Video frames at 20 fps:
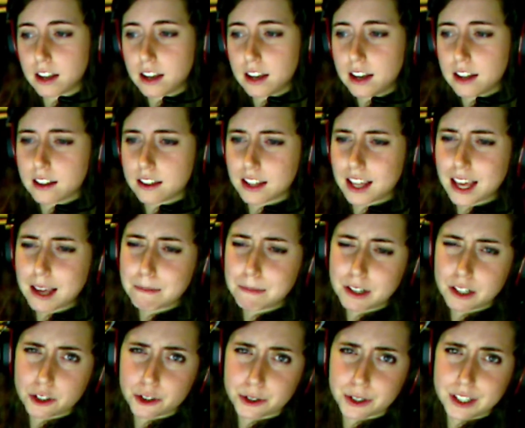The game
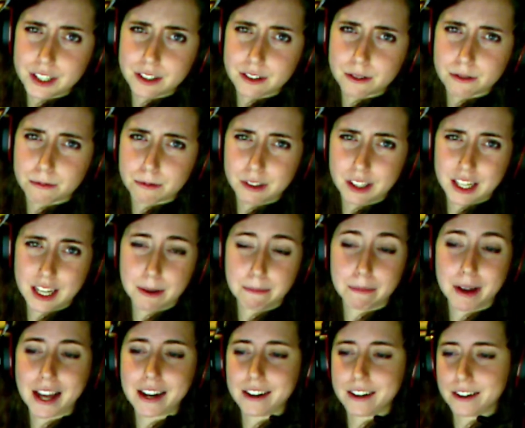industry is really
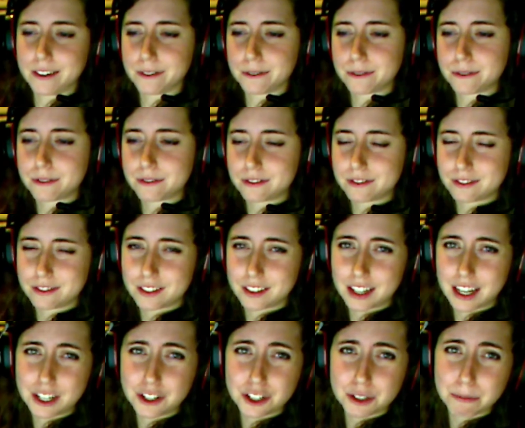competitive. I
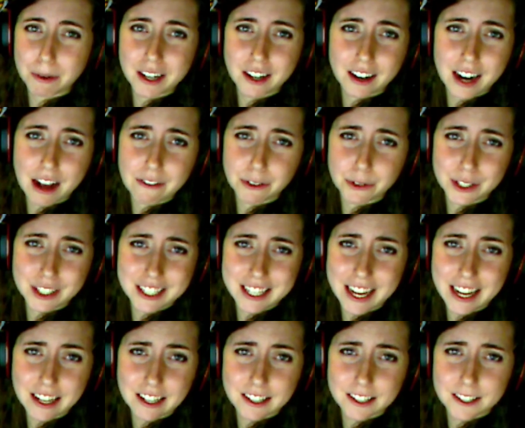just might not have what it
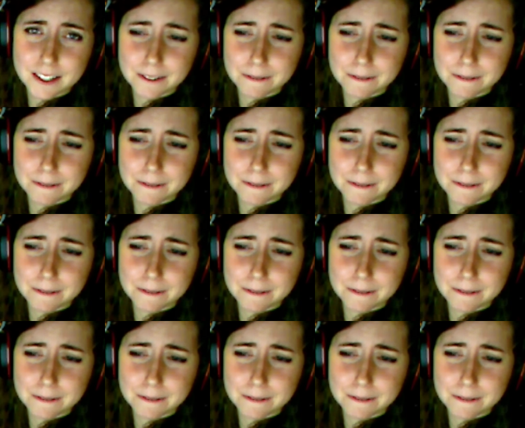takes.